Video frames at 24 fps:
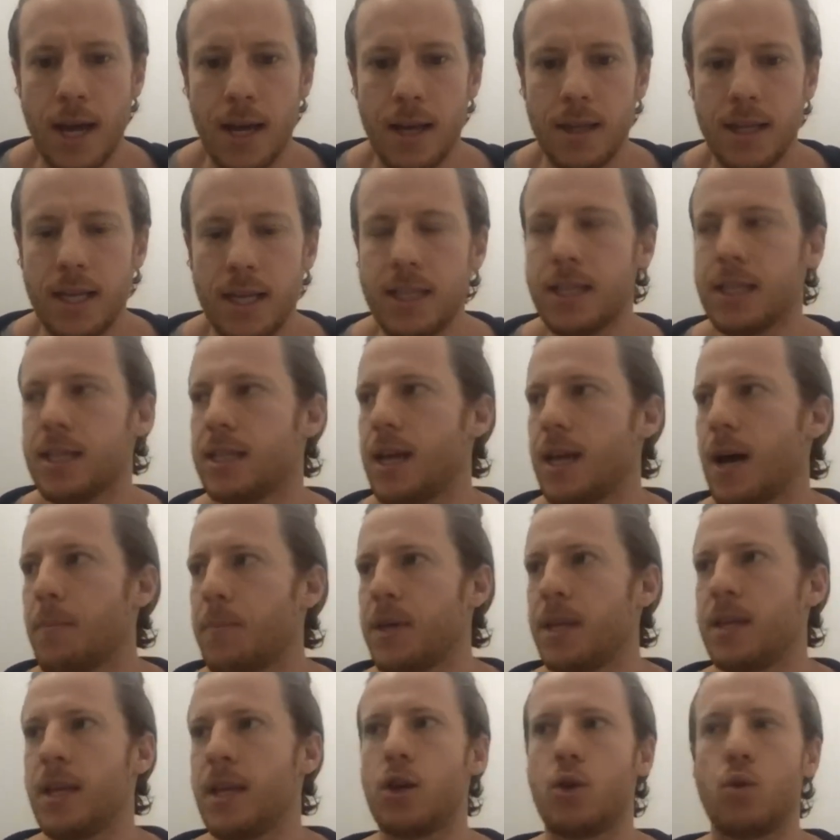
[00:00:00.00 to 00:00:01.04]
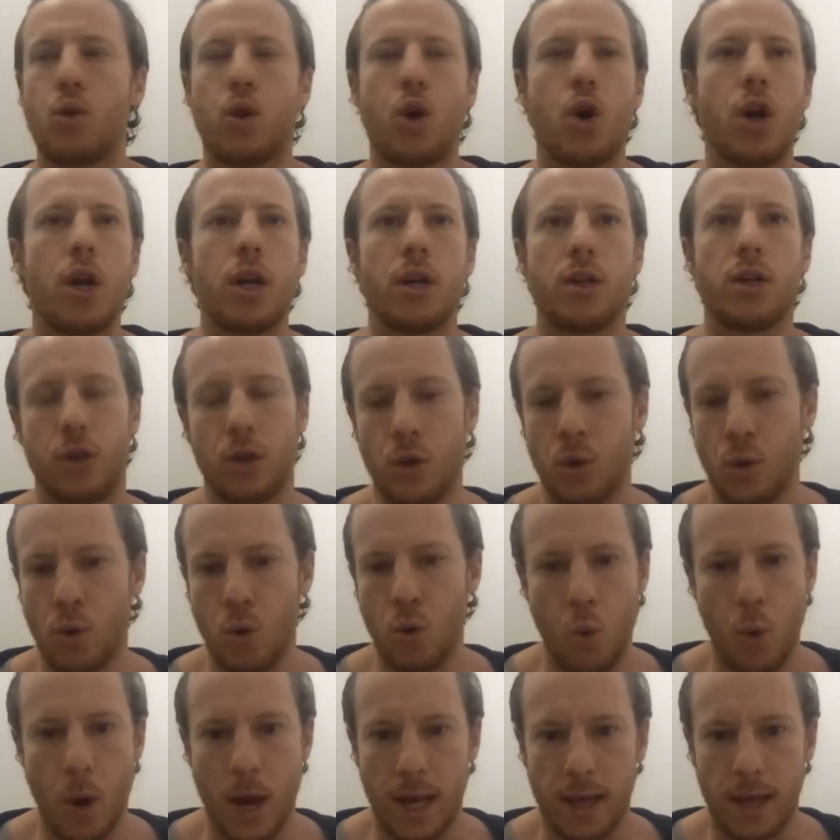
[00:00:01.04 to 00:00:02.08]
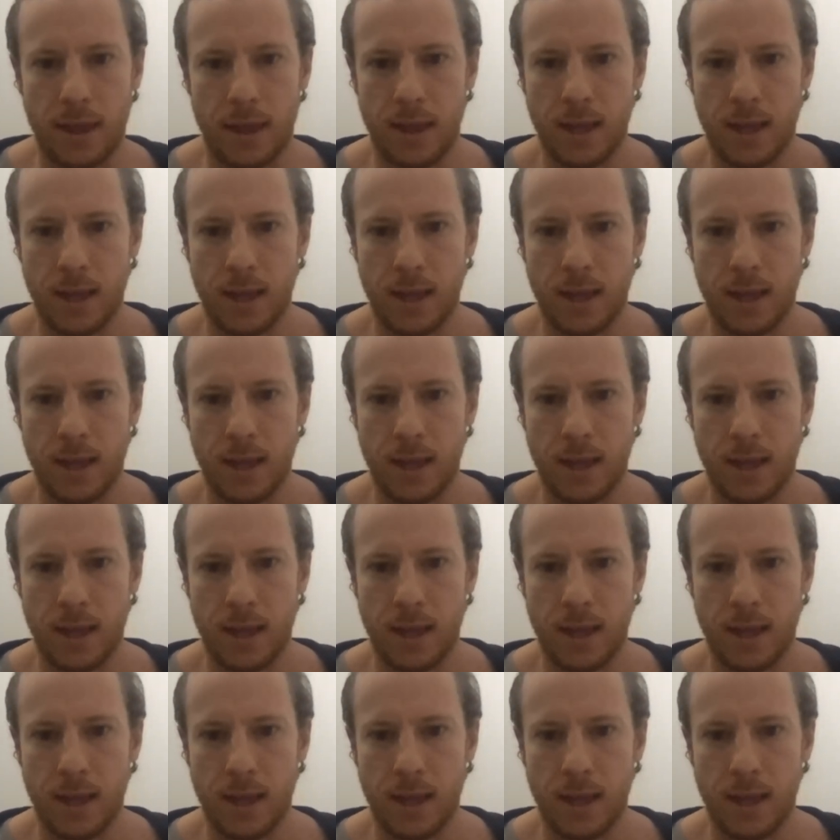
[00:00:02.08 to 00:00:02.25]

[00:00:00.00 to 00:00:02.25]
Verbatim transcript: This is something that you couldn't do with